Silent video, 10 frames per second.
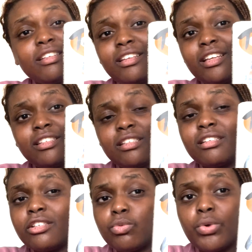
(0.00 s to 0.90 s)

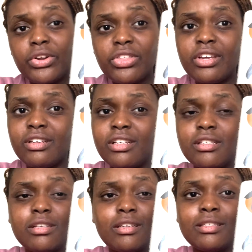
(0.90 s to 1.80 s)
it's worth it.
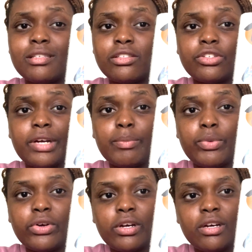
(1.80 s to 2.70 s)
It's such a great book.